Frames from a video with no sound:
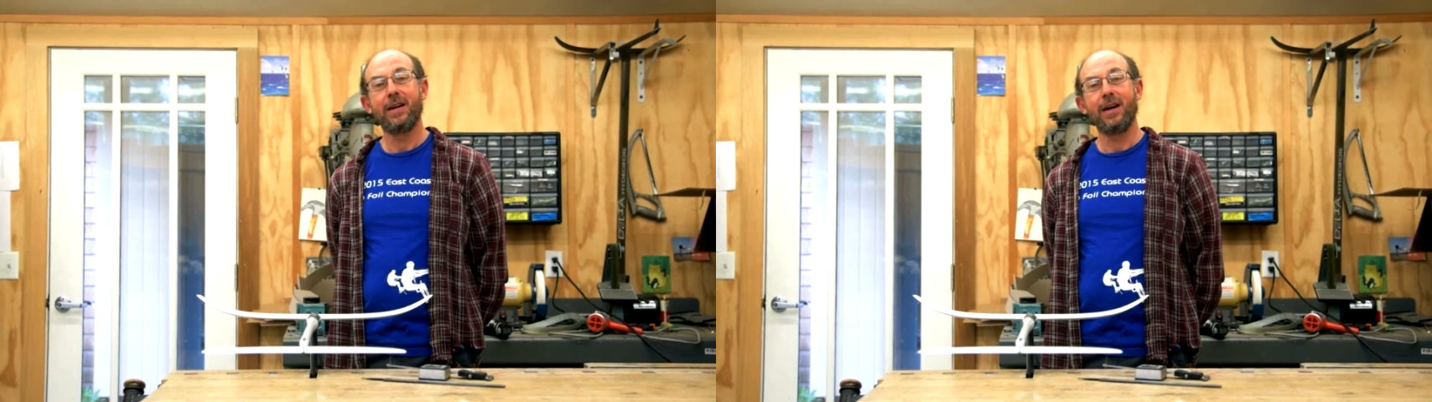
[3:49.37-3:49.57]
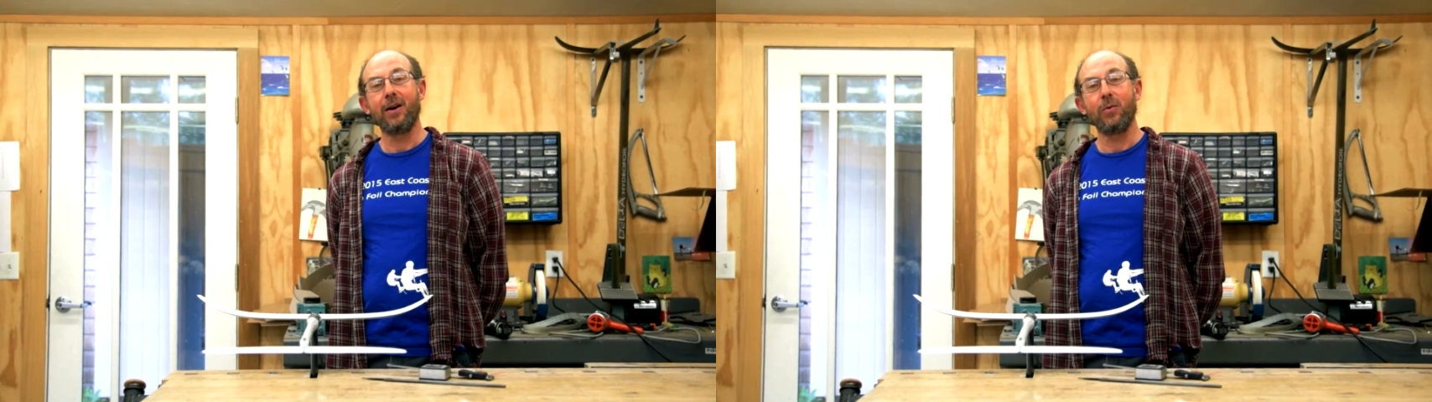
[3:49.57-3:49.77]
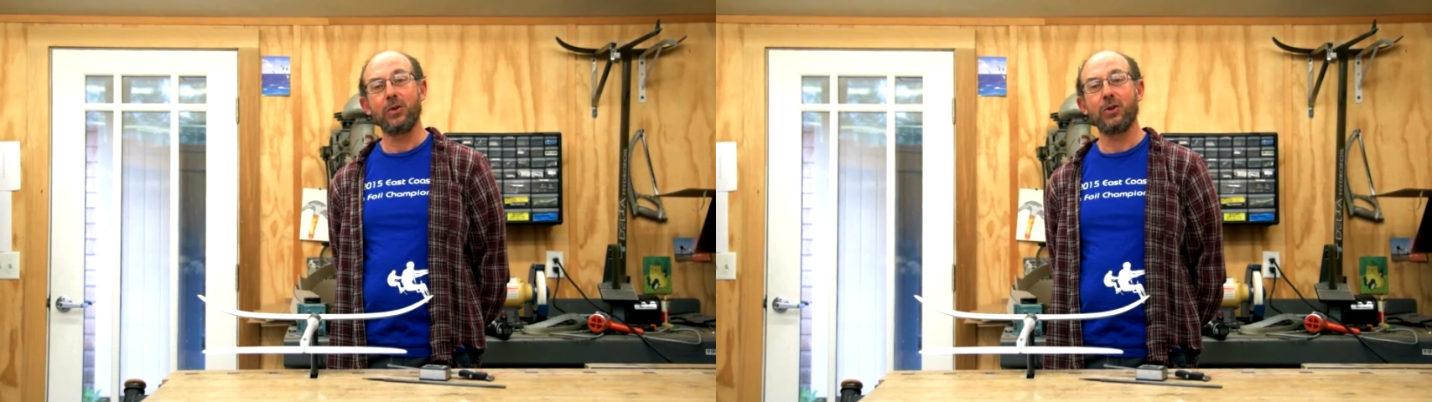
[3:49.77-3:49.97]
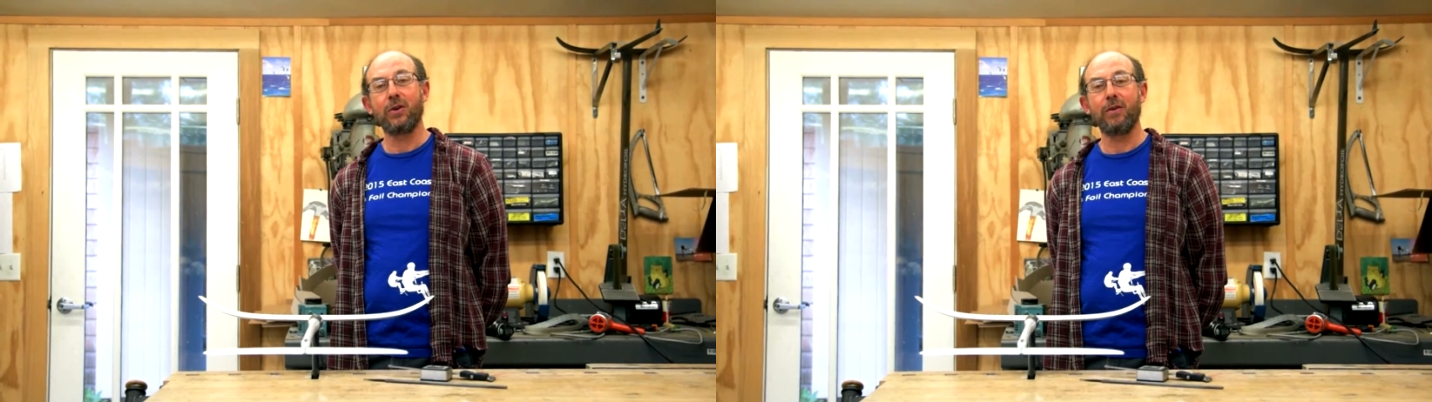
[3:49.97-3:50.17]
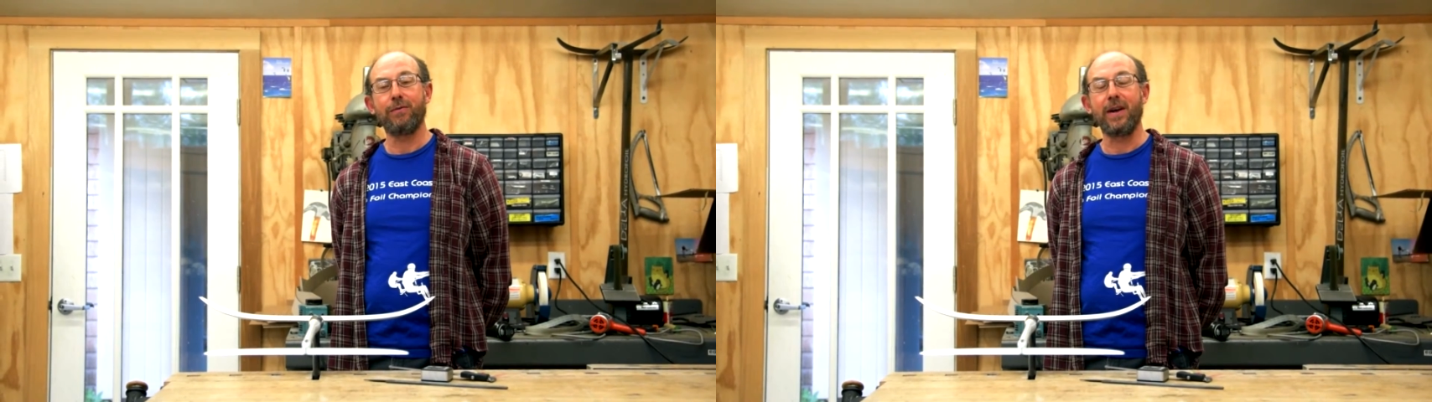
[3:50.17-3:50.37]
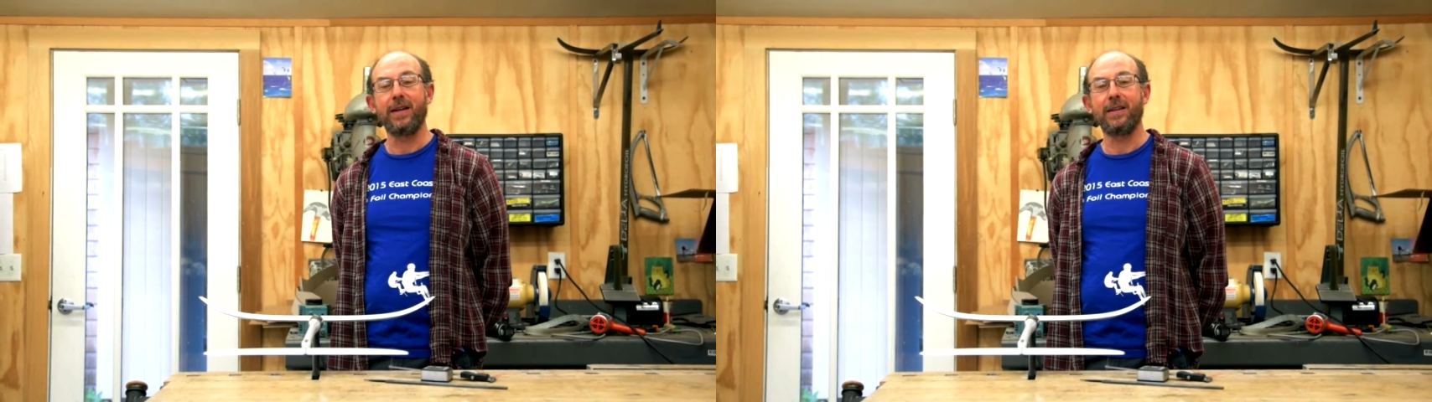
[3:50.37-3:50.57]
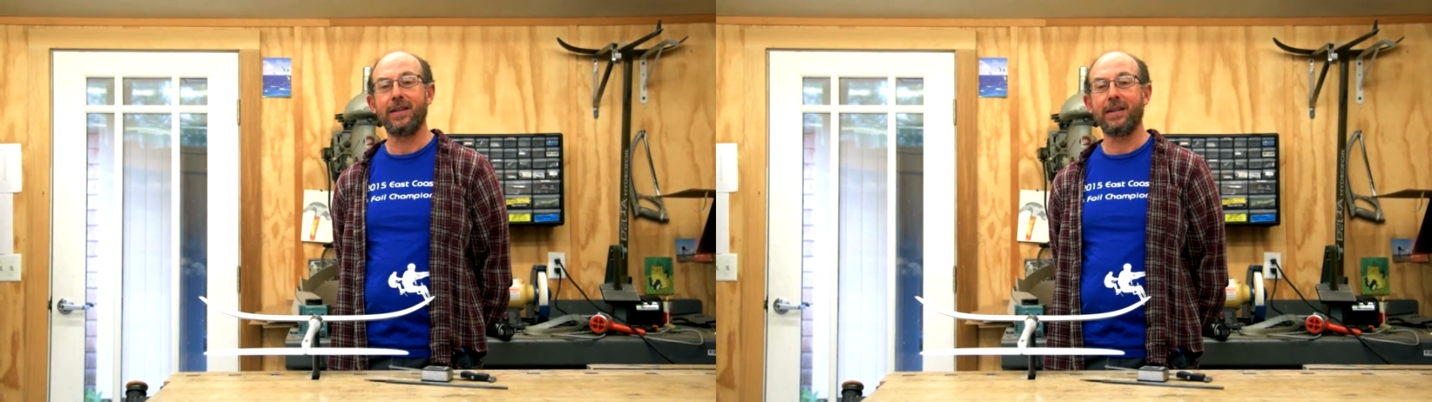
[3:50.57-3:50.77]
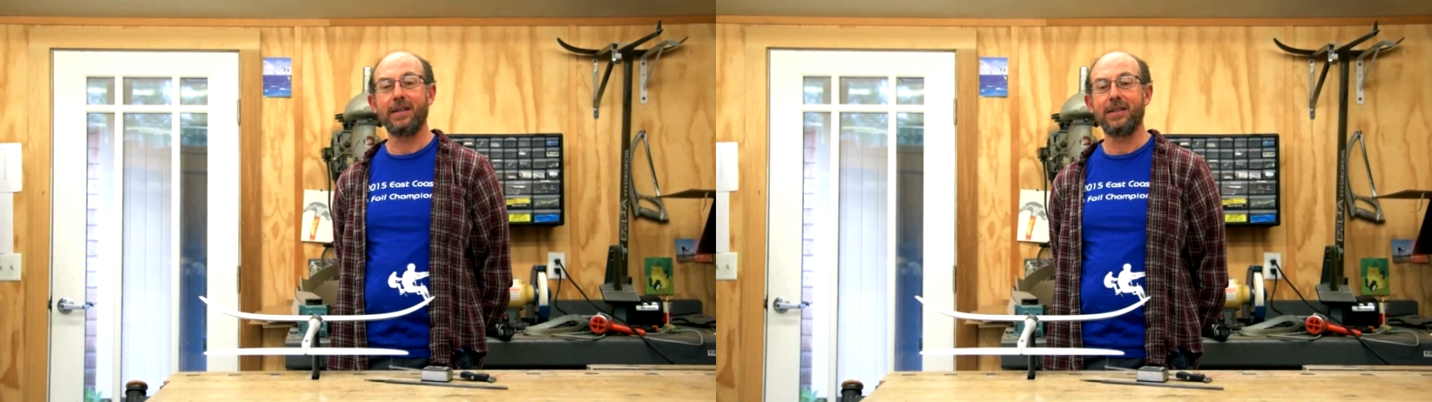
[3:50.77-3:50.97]
what you're going to find
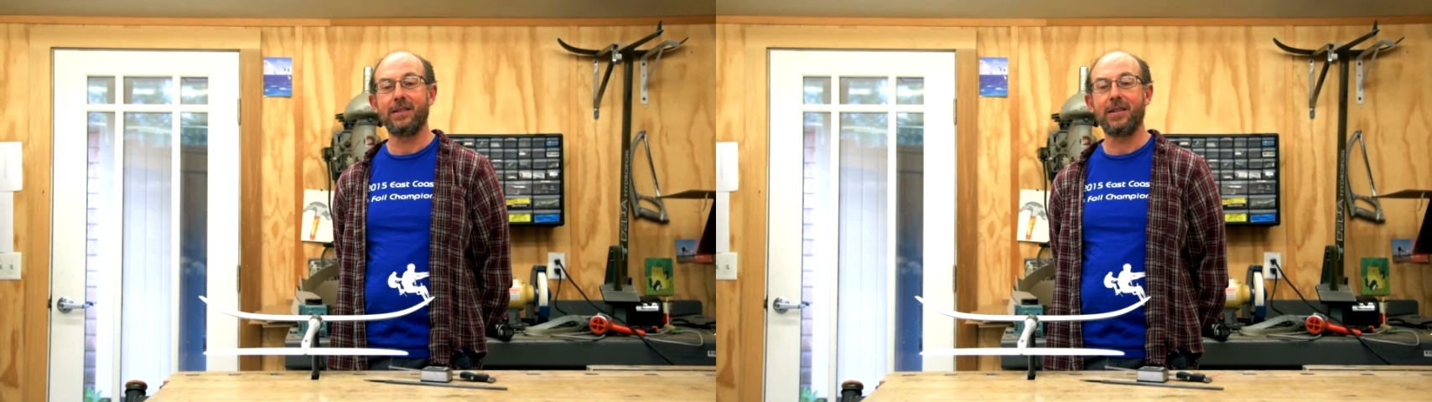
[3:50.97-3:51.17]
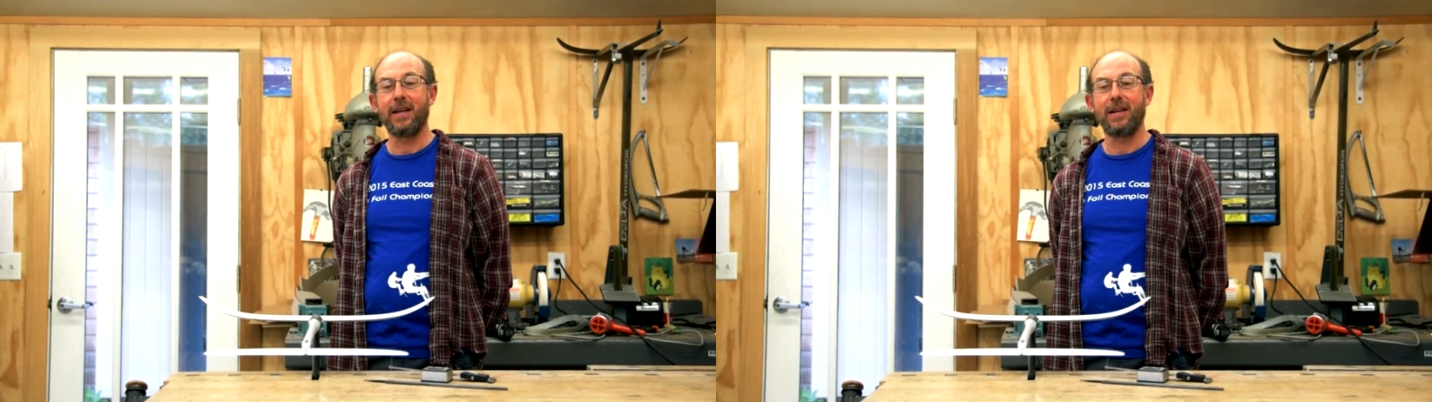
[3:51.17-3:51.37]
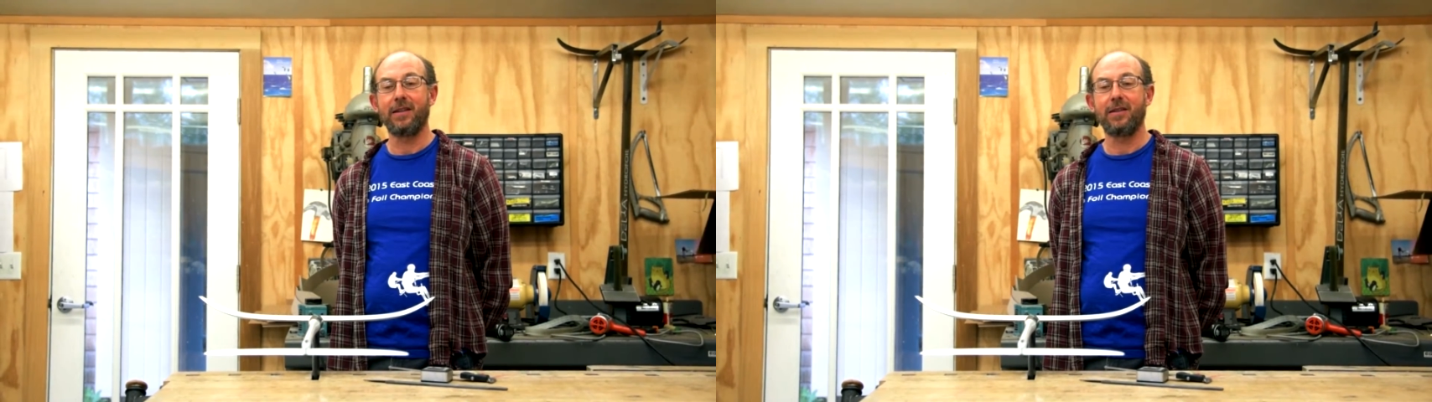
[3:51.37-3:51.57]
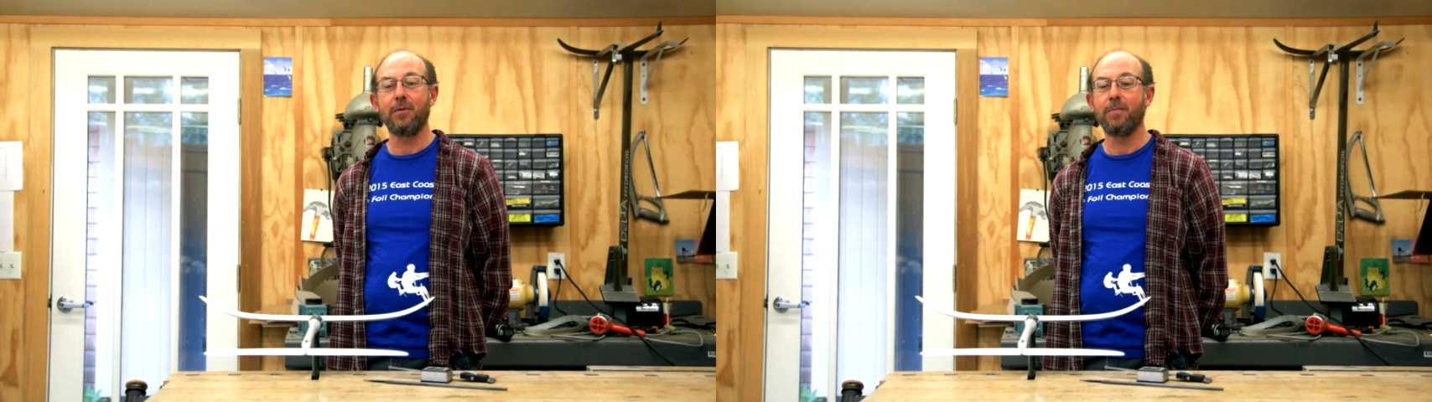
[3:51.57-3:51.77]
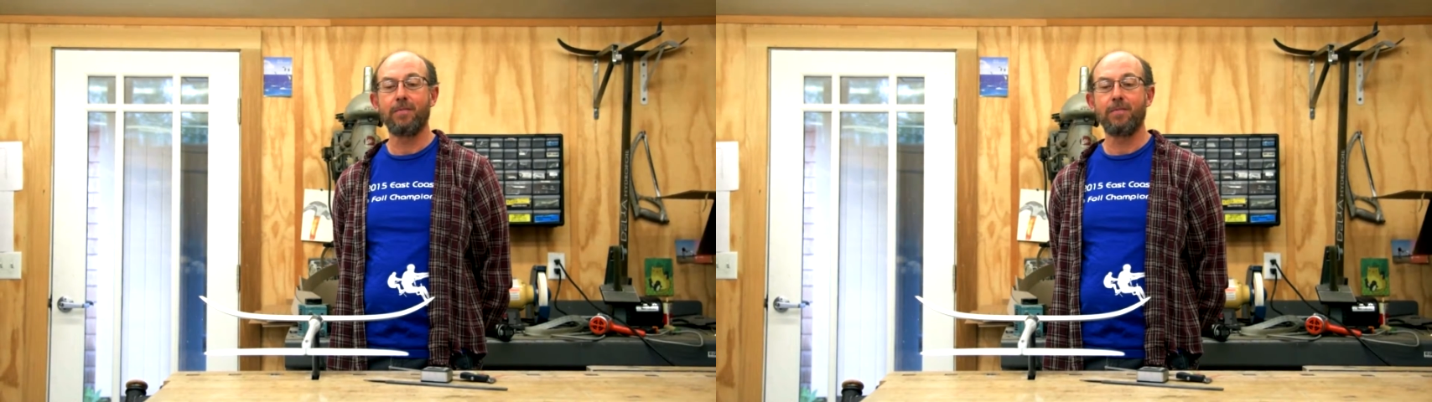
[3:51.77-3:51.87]
is that the